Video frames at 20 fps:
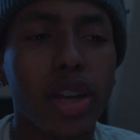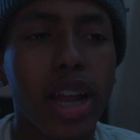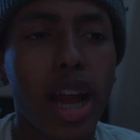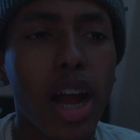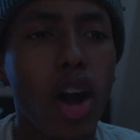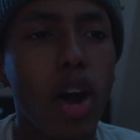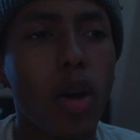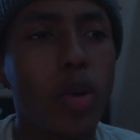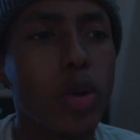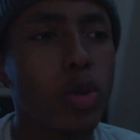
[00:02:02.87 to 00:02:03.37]

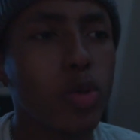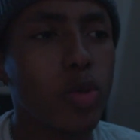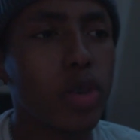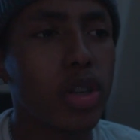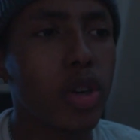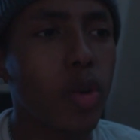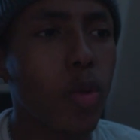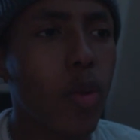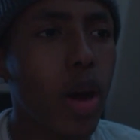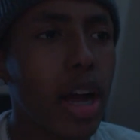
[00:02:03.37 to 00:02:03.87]
y'all always
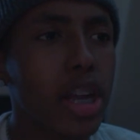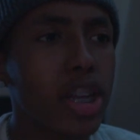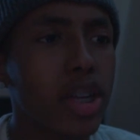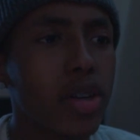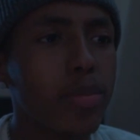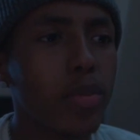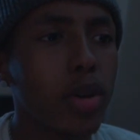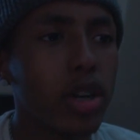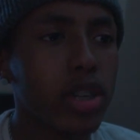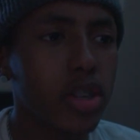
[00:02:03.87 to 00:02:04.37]
wonder why
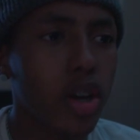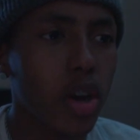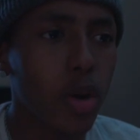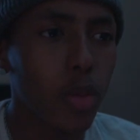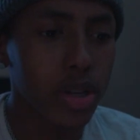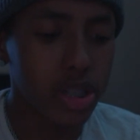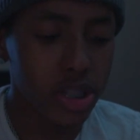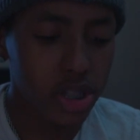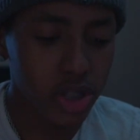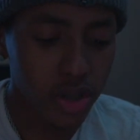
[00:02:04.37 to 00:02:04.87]
Youngboy is
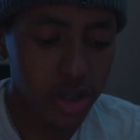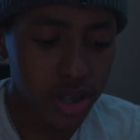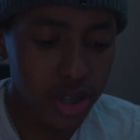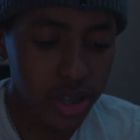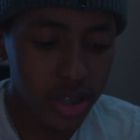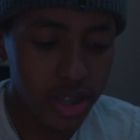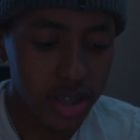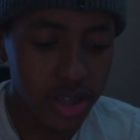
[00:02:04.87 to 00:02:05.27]
always trending.